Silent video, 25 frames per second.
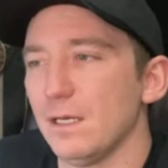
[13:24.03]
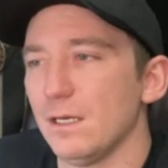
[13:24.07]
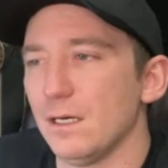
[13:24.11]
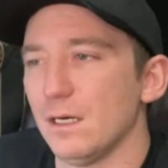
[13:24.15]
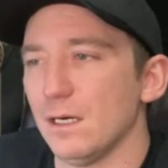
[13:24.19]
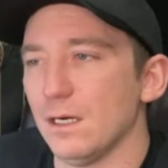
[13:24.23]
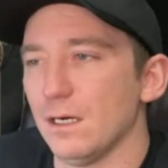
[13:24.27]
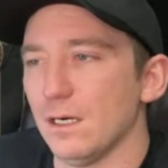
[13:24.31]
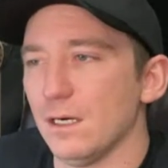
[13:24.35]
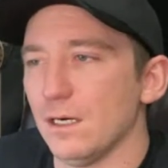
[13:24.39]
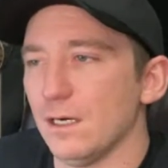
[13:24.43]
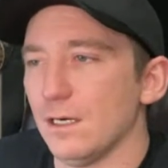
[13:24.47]

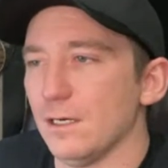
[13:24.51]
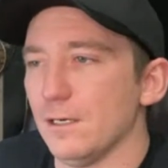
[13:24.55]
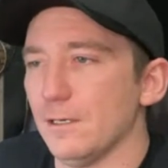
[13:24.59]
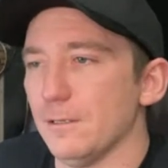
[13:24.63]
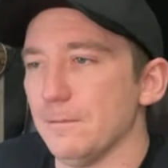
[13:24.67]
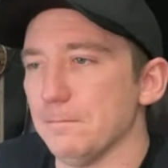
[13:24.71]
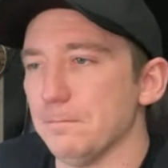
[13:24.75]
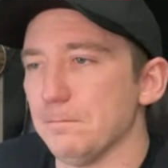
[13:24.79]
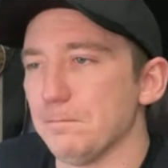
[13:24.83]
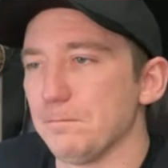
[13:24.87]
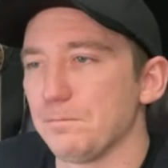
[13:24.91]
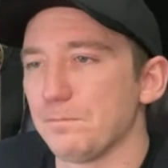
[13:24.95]

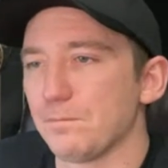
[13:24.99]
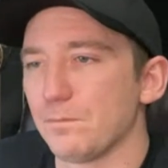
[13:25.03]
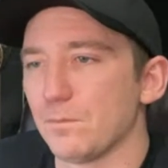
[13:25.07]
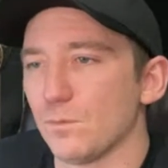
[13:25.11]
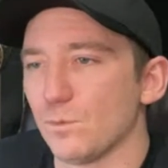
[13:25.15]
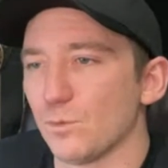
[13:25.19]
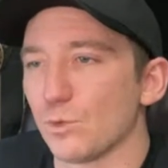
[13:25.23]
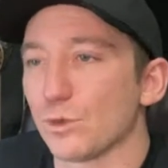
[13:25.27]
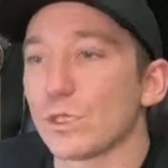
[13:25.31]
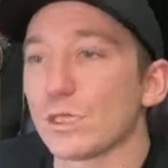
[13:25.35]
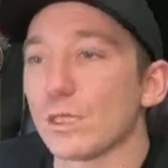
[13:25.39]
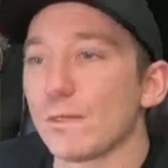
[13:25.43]
Um,
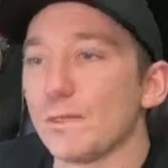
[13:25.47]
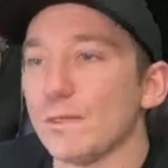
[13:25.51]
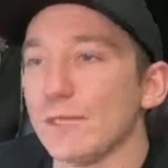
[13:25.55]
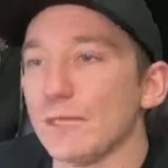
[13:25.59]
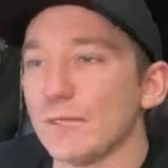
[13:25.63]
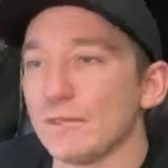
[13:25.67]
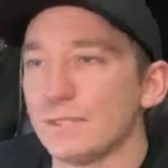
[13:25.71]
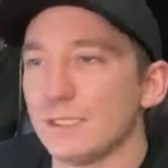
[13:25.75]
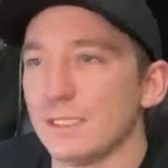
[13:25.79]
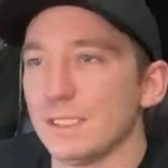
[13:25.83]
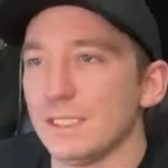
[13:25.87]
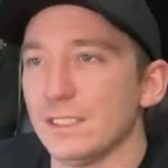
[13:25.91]
we're coming out
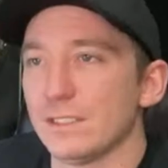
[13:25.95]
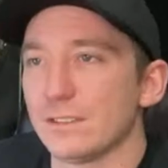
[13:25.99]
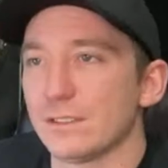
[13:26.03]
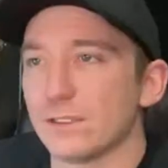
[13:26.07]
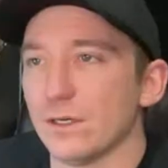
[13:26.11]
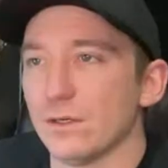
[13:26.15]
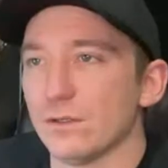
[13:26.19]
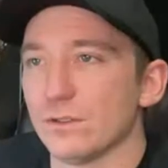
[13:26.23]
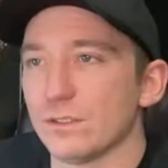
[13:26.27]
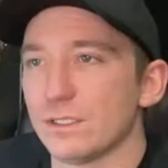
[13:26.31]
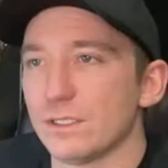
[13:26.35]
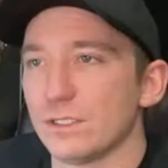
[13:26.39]
to the East
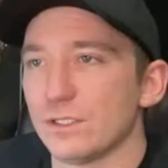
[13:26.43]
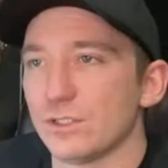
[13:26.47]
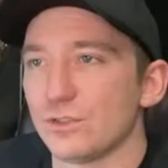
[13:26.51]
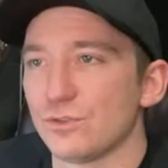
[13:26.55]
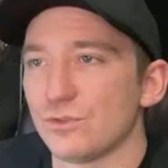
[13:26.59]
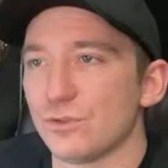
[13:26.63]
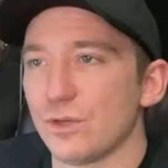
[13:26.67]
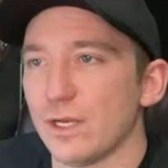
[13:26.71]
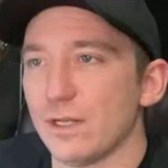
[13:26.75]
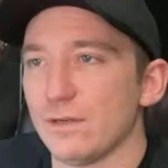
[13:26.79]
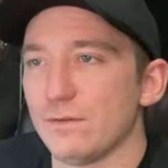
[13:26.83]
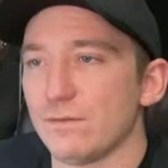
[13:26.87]
Coast to
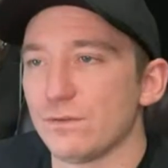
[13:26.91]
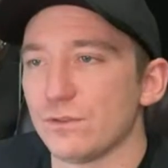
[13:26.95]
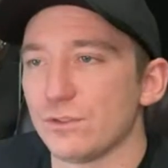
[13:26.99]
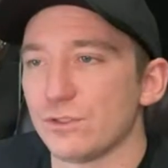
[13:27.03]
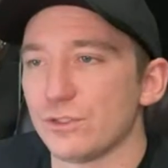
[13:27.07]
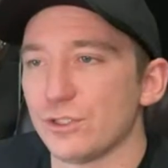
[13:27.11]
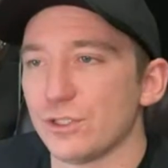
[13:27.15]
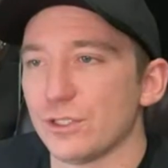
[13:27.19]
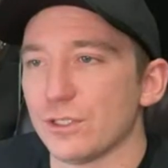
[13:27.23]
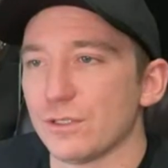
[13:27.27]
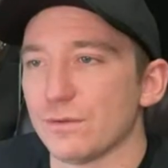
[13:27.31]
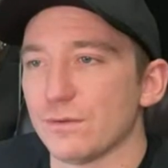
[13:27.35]
shred for
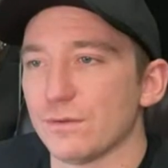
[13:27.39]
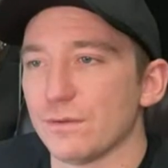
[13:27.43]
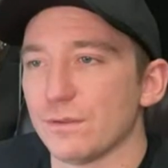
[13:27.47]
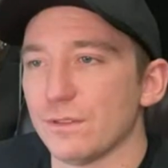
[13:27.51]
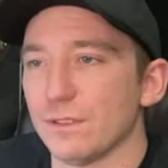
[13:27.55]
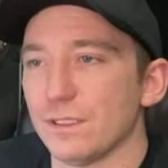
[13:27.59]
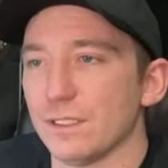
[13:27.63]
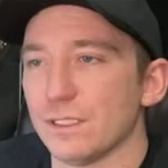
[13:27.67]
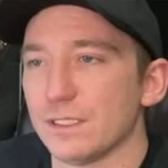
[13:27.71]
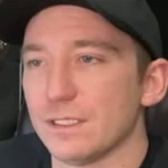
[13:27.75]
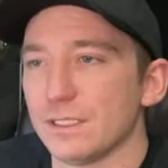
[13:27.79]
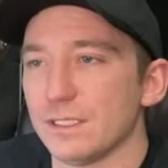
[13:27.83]
sure
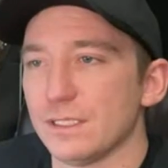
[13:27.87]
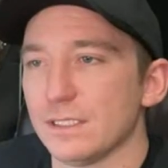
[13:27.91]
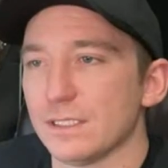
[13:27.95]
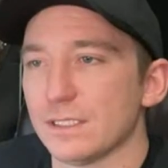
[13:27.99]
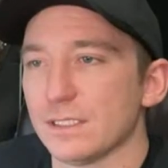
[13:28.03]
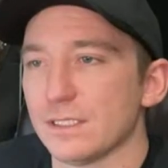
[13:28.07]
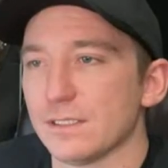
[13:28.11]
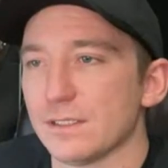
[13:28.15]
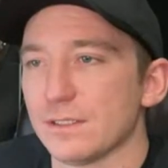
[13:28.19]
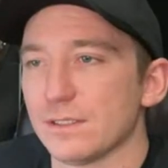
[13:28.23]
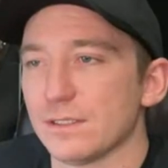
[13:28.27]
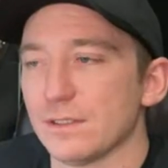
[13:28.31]
this
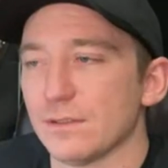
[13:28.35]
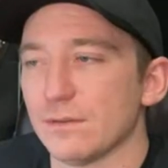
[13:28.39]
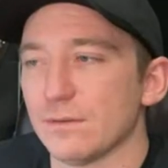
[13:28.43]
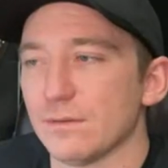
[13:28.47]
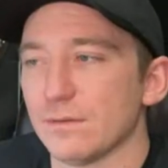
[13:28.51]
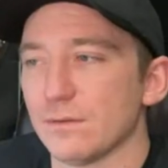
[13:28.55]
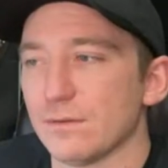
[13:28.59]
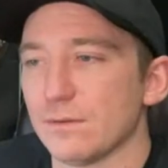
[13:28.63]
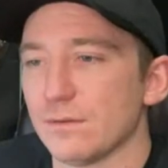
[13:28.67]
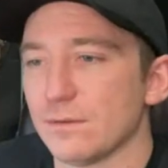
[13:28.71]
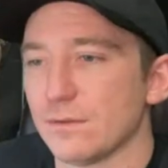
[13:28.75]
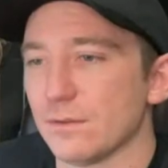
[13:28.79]
season, so
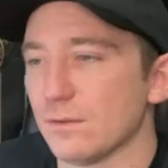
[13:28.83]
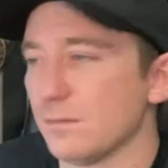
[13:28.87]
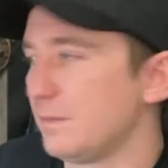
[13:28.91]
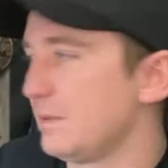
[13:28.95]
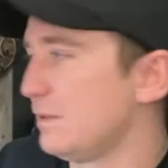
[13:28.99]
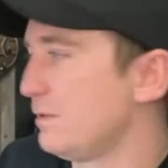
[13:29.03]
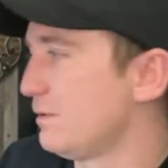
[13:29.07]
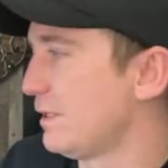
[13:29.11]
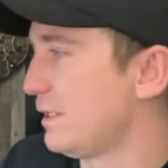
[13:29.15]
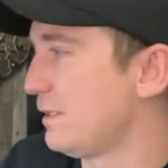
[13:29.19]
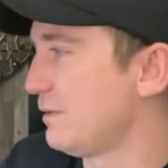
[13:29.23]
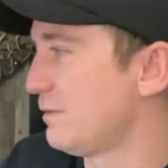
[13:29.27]
so be
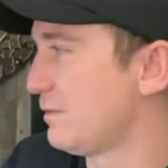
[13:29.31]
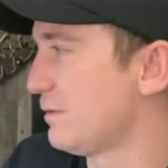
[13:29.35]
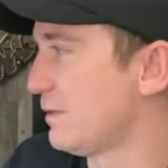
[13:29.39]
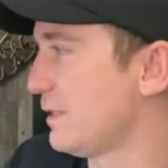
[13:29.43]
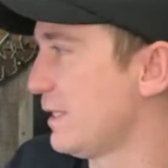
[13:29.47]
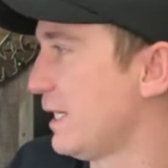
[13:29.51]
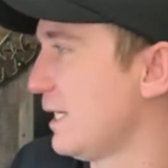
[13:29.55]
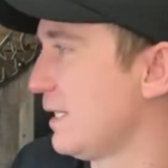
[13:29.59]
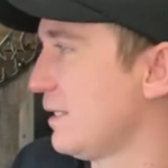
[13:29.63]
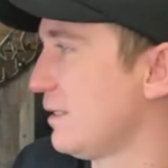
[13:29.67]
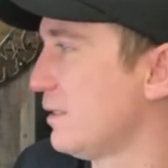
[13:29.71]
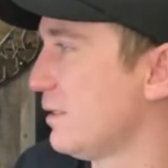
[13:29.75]
ready for
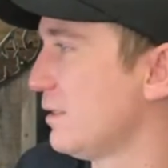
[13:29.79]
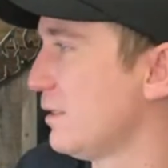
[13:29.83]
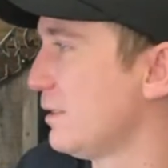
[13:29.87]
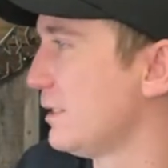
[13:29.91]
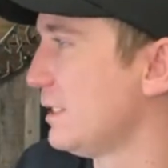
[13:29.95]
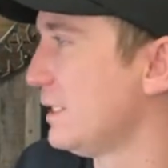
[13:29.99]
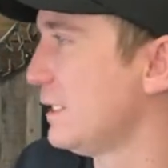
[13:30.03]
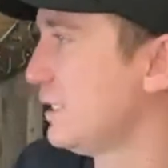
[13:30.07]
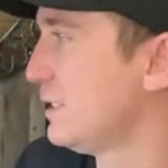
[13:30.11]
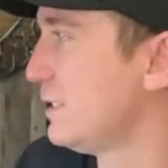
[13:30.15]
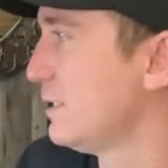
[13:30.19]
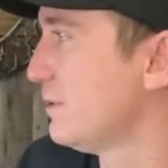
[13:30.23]
that. I
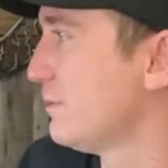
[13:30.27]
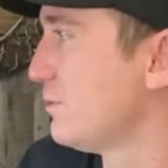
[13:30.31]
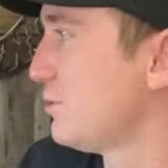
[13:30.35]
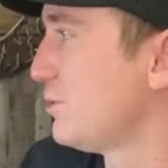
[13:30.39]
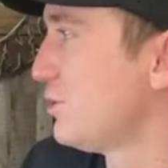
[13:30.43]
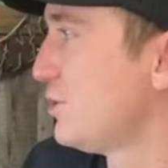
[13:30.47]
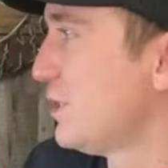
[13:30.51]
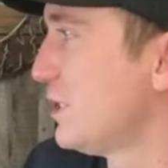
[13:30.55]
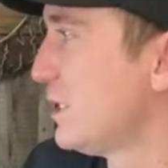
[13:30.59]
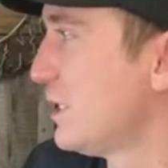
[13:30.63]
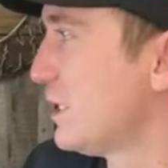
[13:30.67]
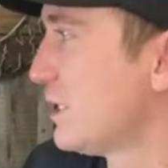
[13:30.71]
need to double
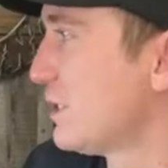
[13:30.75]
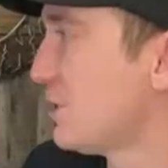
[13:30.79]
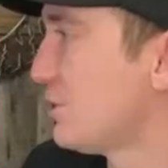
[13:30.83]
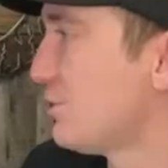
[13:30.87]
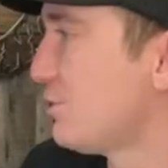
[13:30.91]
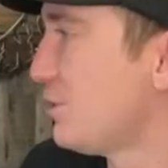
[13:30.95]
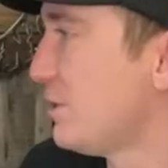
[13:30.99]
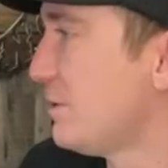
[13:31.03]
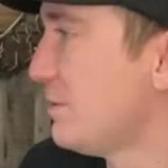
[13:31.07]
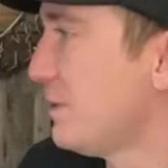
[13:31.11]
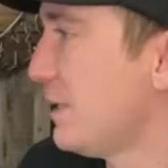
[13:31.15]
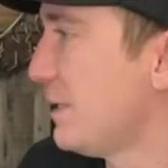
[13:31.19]
check
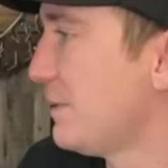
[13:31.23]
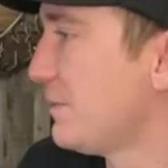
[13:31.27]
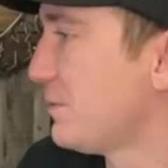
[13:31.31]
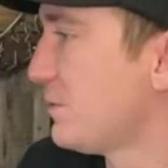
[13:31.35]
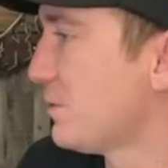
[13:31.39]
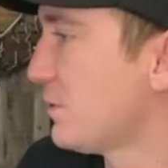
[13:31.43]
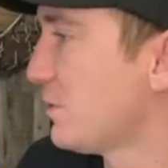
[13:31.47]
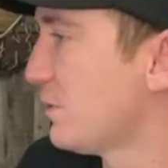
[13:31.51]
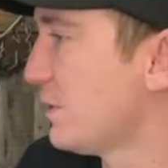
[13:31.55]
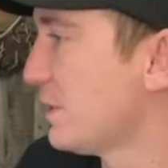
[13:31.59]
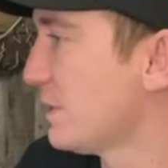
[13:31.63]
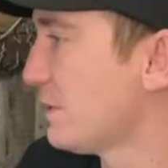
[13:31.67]
Streamlabs real
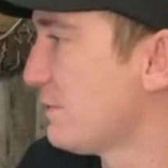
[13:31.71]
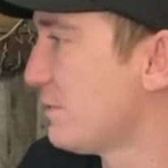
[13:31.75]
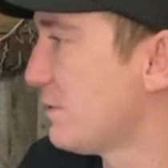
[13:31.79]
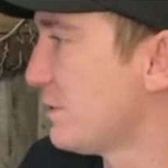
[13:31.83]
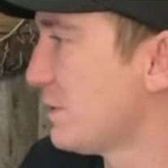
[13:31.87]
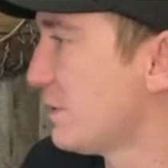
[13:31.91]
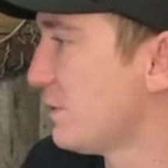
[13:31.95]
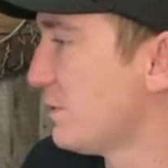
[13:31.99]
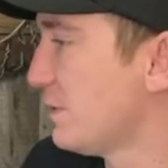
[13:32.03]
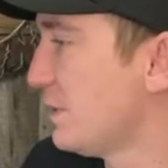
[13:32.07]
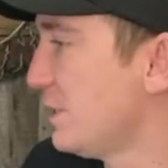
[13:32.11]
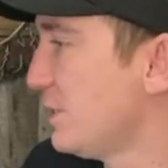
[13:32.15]
quick for
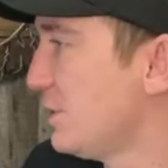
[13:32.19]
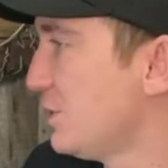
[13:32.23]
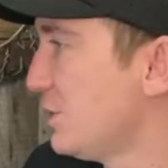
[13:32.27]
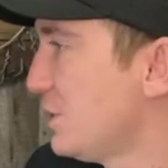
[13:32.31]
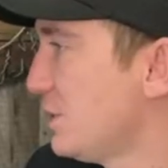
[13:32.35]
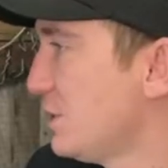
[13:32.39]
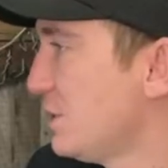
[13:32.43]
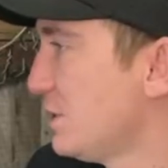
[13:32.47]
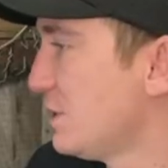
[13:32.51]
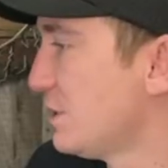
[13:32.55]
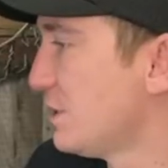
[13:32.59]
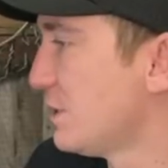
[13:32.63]

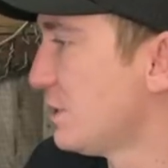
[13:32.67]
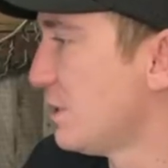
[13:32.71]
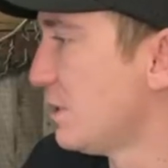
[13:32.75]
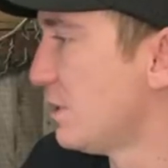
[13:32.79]
donations.